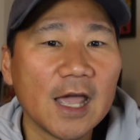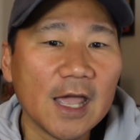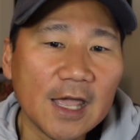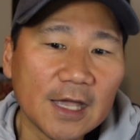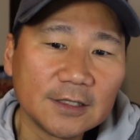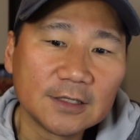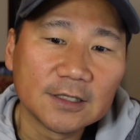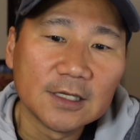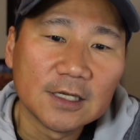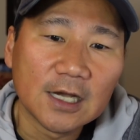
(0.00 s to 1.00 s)
And
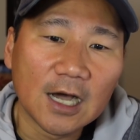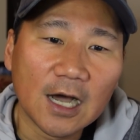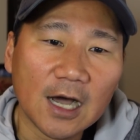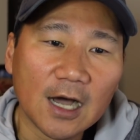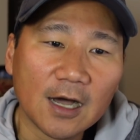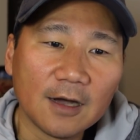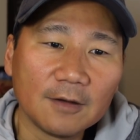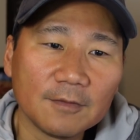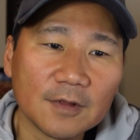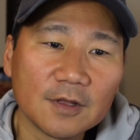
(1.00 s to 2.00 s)
uh,
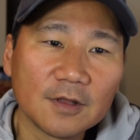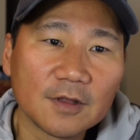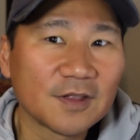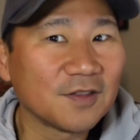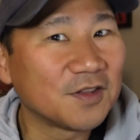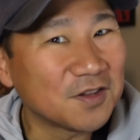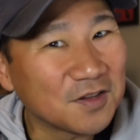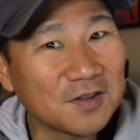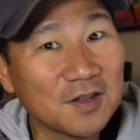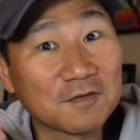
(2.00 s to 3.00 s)
since this
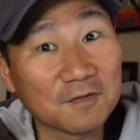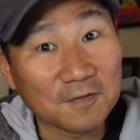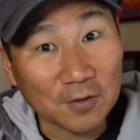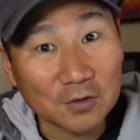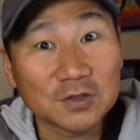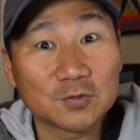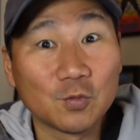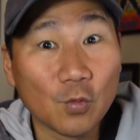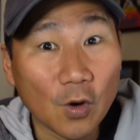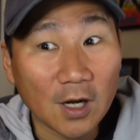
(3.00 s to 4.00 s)
is his first
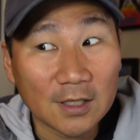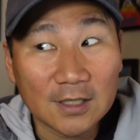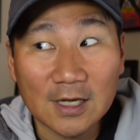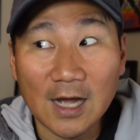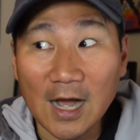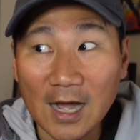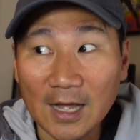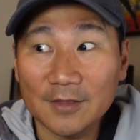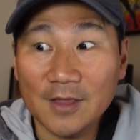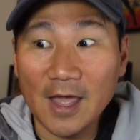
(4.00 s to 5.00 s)
one
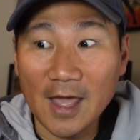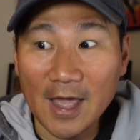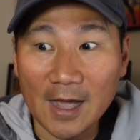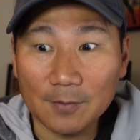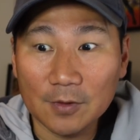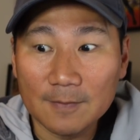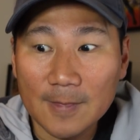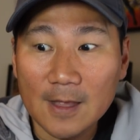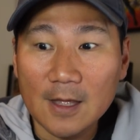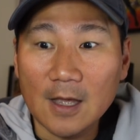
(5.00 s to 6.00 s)
on the app,
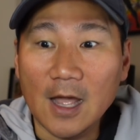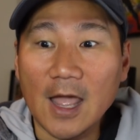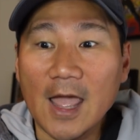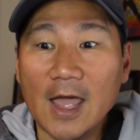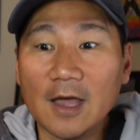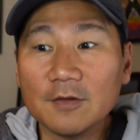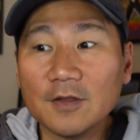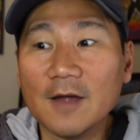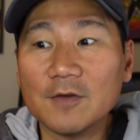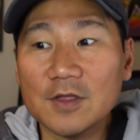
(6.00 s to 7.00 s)
as
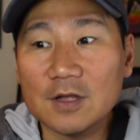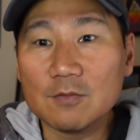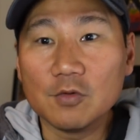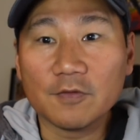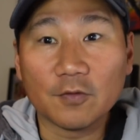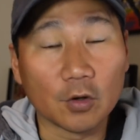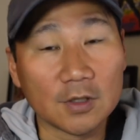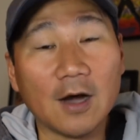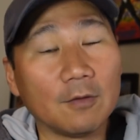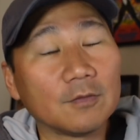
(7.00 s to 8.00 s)
everything moves forward,
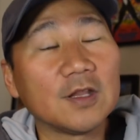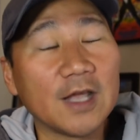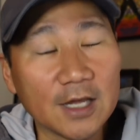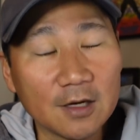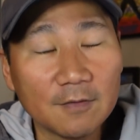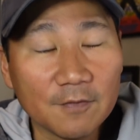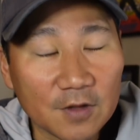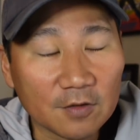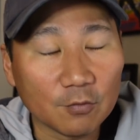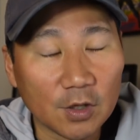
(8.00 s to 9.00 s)
now the negative of
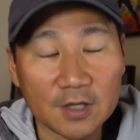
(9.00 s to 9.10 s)
this one